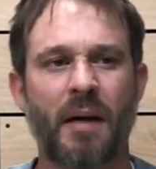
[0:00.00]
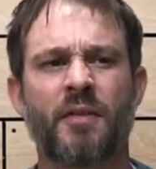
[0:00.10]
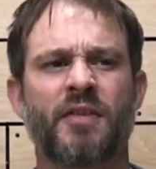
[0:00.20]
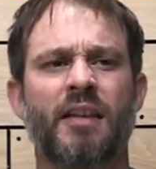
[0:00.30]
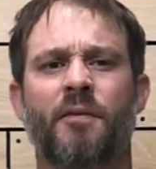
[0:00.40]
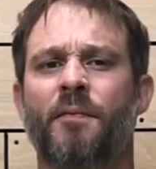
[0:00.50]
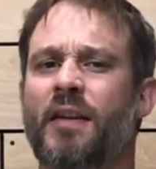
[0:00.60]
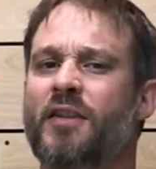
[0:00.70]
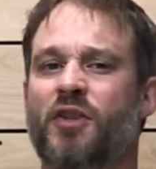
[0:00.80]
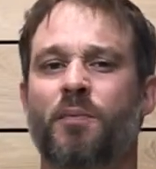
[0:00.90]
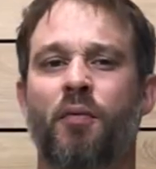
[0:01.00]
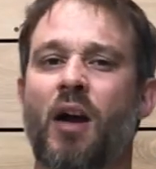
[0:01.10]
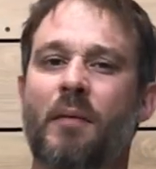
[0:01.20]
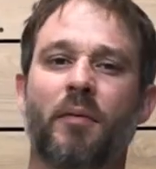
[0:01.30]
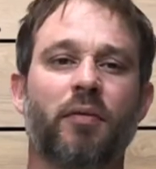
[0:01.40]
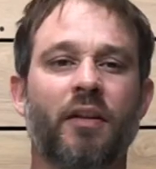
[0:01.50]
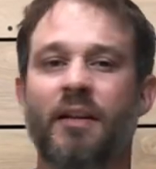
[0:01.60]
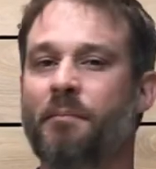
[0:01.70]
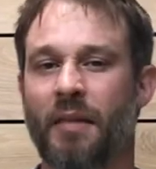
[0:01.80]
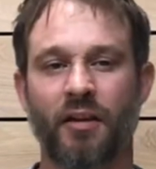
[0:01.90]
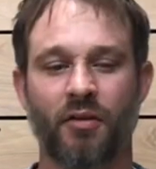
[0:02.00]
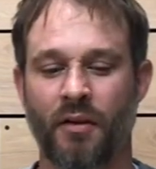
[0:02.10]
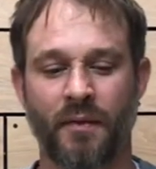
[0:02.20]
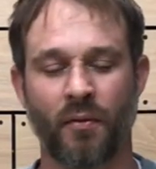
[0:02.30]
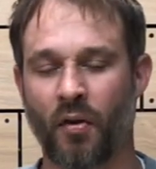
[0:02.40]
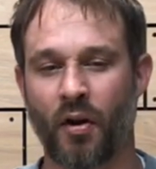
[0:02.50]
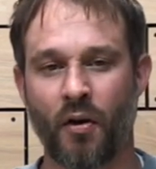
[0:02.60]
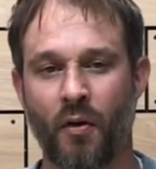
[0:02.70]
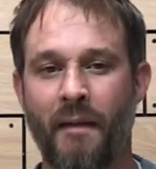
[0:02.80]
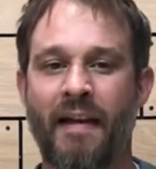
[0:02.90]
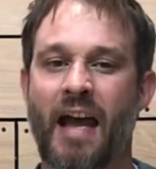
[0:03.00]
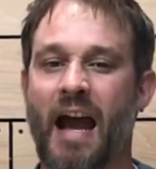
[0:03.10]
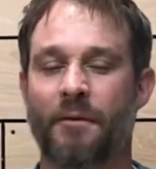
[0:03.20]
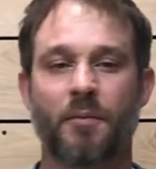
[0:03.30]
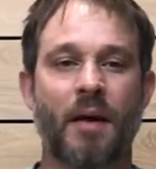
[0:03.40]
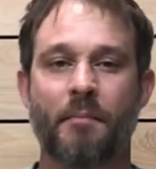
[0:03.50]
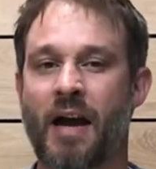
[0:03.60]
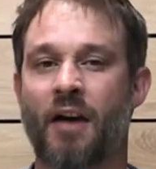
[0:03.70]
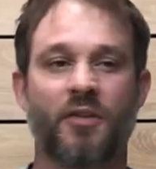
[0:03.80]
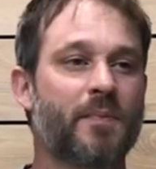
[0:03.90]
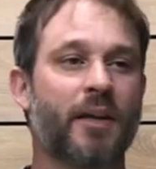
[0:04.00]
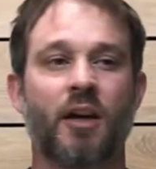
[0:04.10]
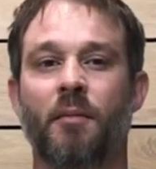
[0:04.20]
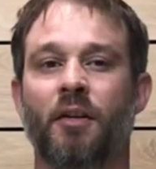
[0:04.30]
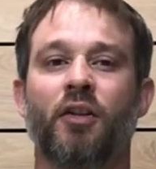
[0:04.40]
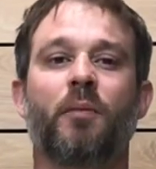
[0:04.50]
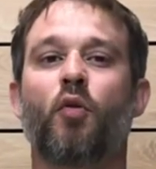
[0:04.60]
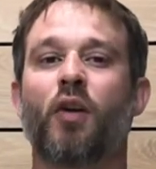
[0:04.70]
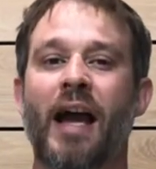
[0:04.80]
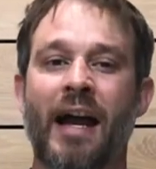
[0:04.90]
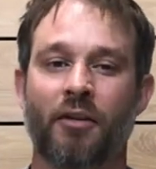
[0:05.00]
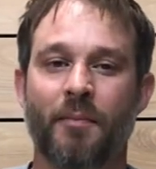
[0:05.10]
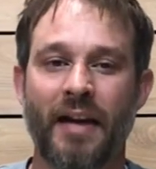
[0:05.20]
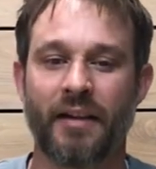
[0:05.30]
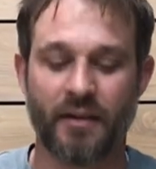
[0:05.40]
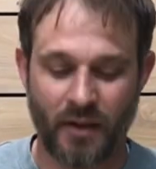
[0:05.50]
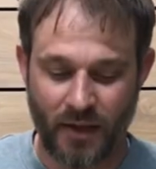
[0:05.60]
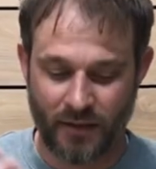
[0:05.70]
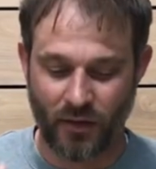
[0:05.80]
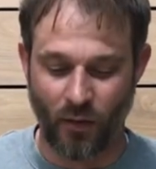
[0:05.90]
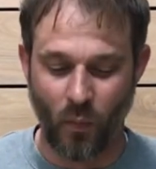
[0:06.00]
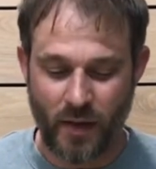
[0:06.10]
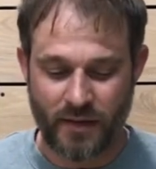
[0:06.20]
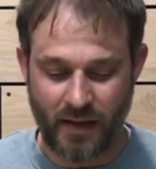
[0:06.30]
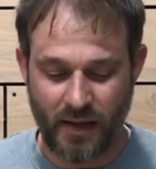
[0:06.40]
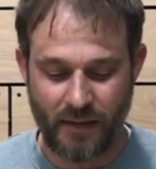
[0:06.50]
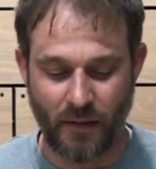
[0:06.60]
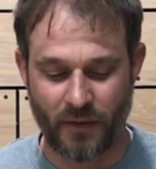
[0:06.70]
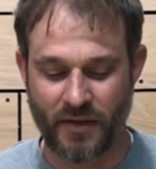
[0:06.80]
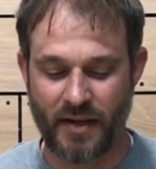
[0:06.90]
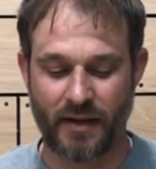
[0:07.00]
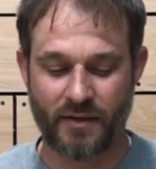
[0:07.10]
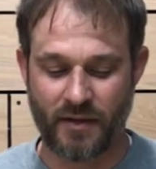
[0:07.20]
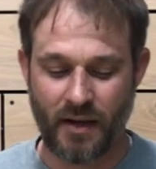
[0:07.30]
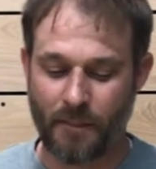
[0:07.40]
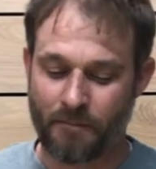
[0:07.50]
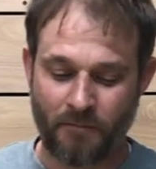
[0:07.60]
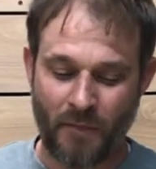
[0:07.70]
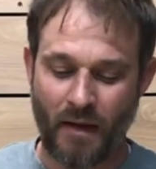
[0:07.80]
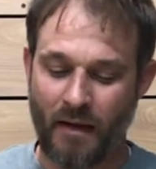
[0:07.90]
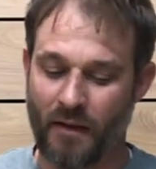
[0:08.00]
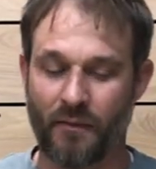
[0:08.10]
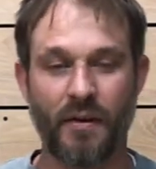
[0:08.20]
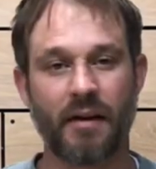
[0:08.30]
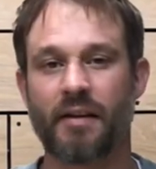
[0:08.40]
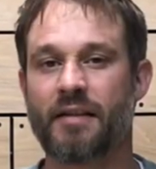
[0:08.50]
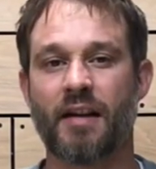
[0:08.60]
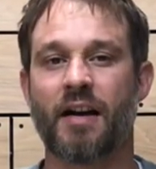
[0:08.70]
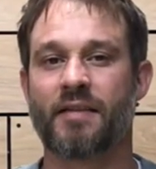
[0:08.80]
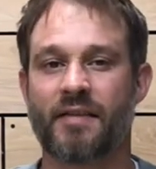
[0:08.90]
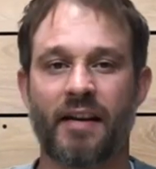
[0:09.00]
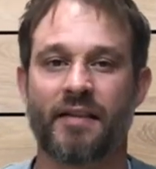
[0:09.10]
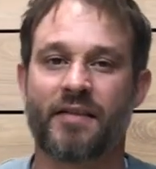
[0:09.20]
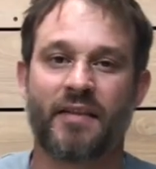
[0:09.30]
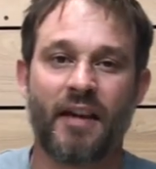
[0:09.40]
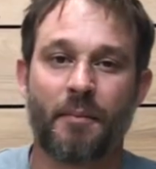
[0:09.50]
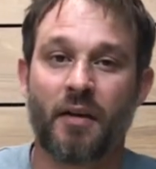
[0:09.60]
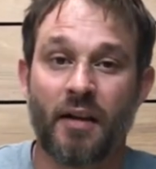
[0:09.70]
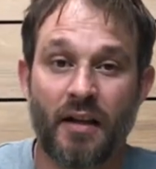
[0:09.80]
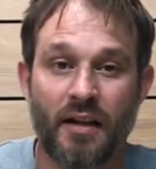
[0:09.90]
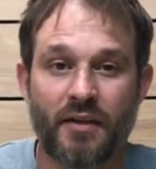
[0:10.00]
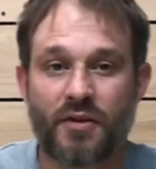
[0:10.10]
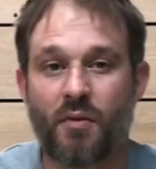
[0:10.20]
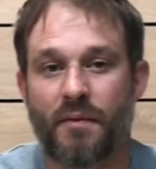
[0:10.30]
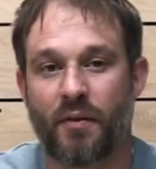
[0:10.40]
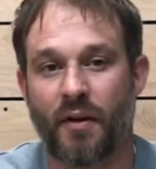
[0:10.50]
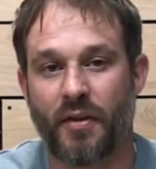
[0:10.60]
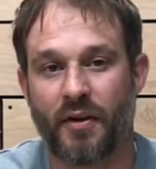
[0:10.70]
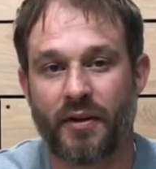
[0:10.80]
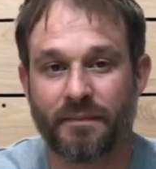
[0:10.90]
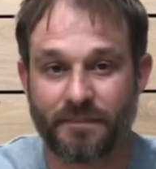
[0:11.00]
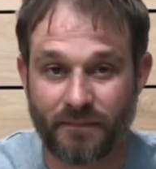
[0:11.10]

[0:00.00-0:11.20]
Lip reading: I would say the finish is probably middle of the row after my mouth has become a little more acclimated to the whiskey on the second sip. Very nice second sip. Let's go in for a third.